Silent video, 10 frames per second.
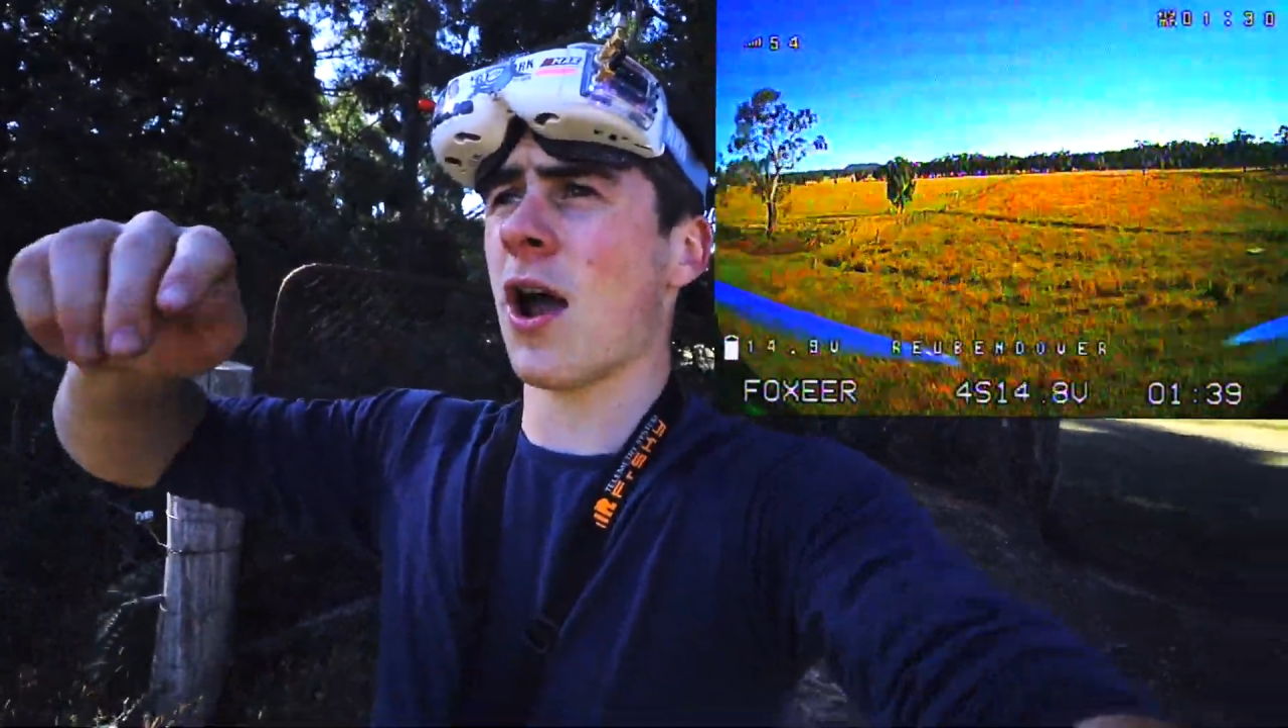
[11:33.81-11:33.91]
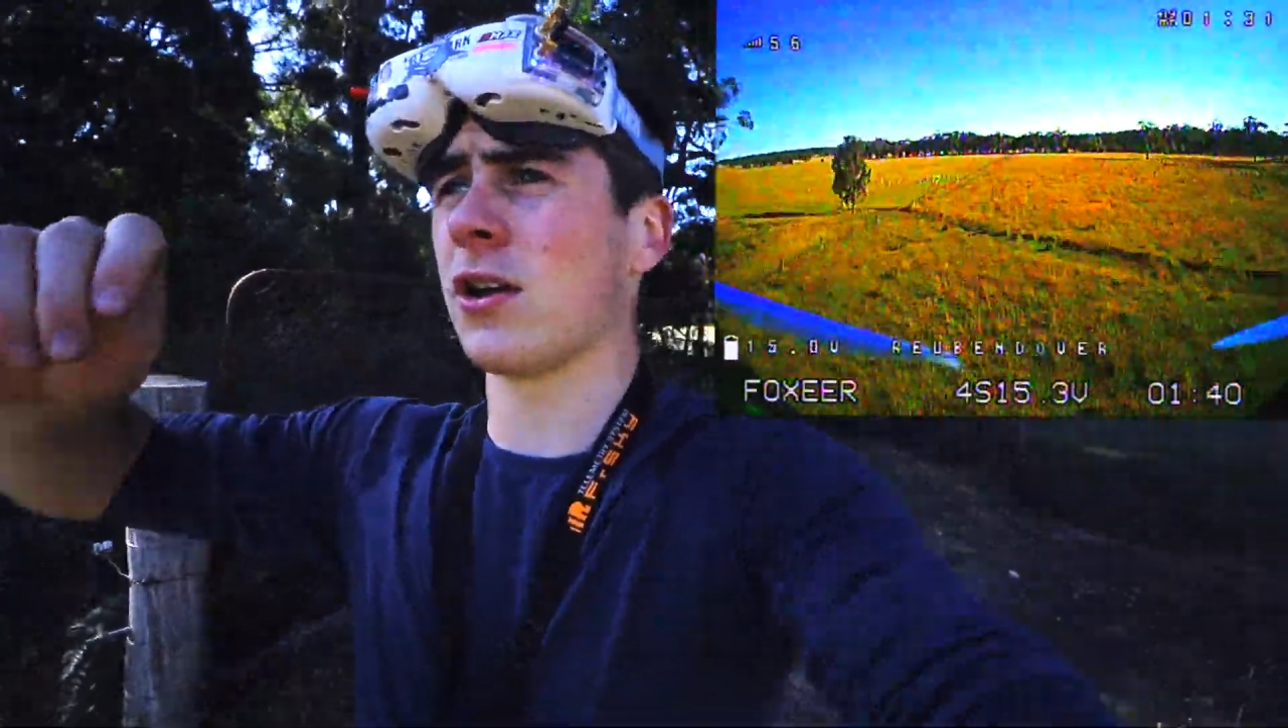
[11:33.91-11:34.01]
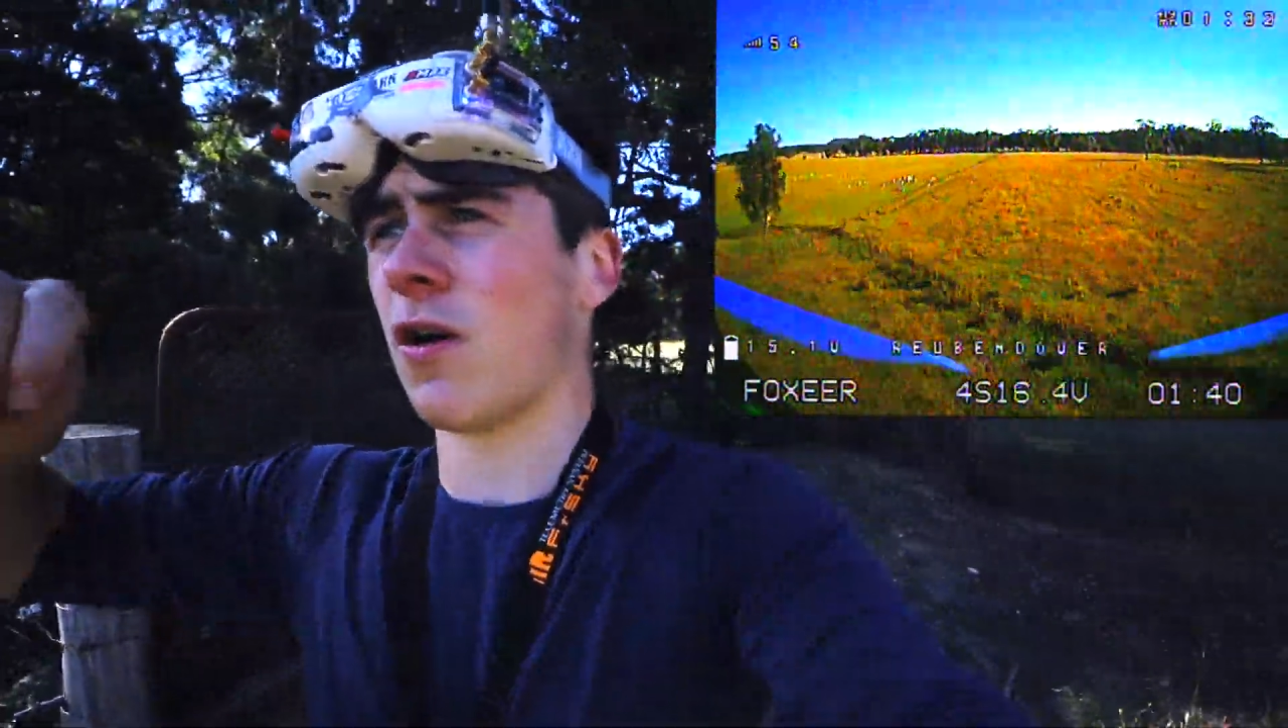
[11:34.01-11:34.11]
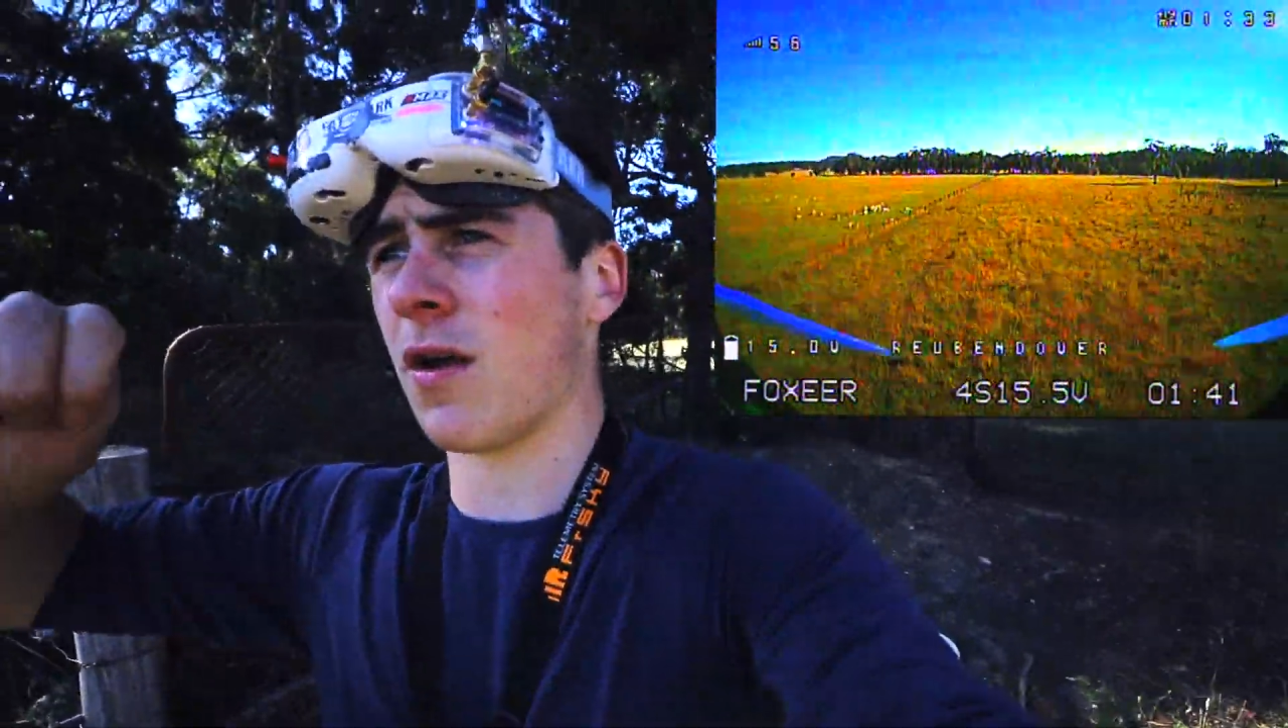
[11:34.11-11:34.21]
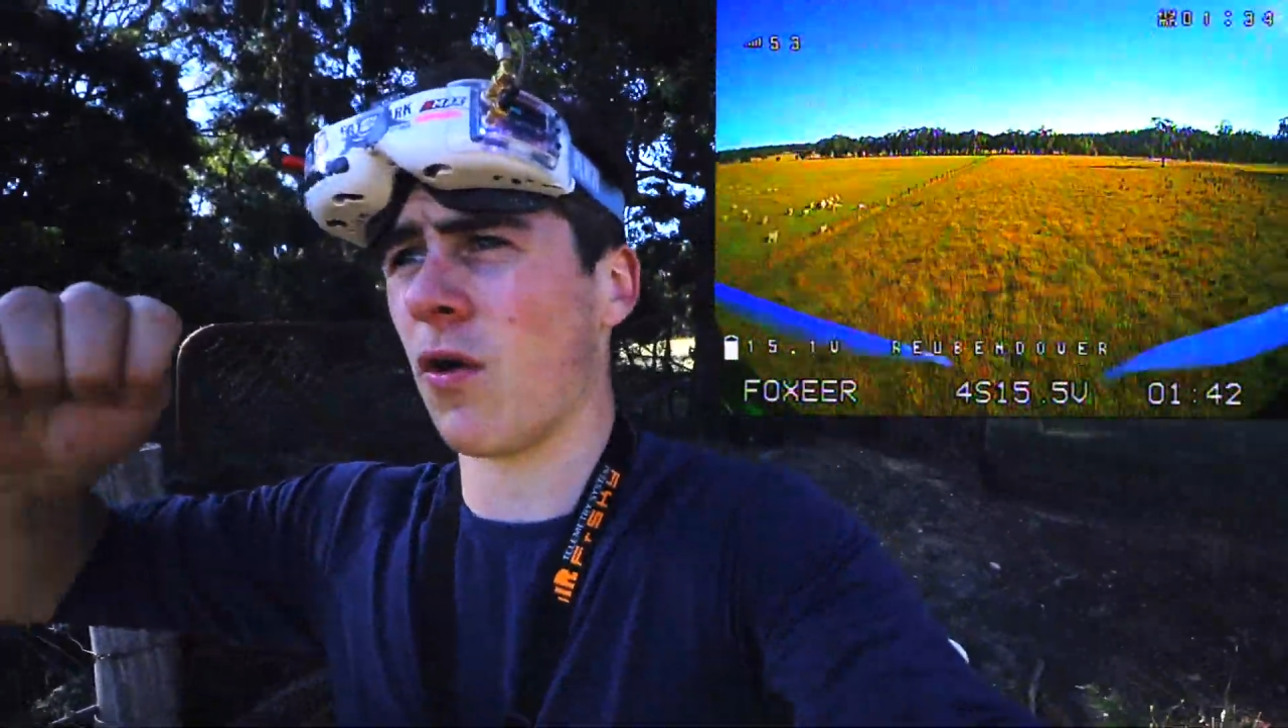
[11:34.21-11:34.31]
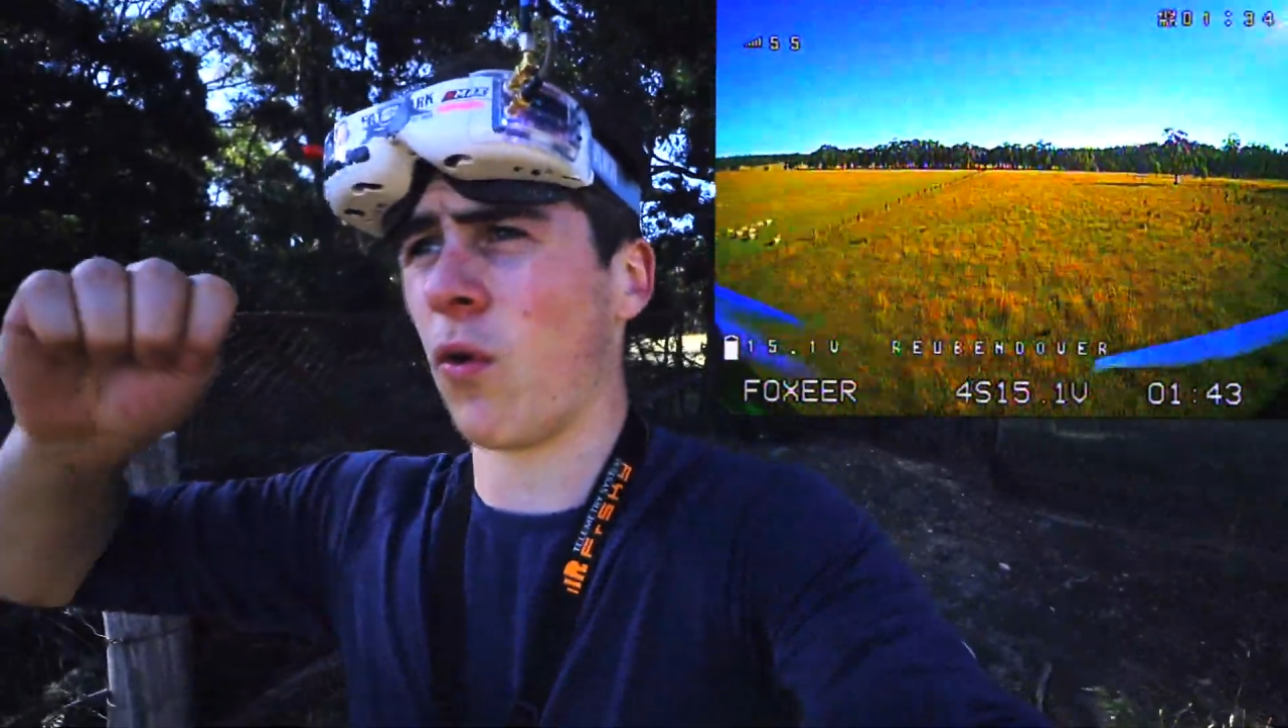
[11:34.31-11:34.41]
I got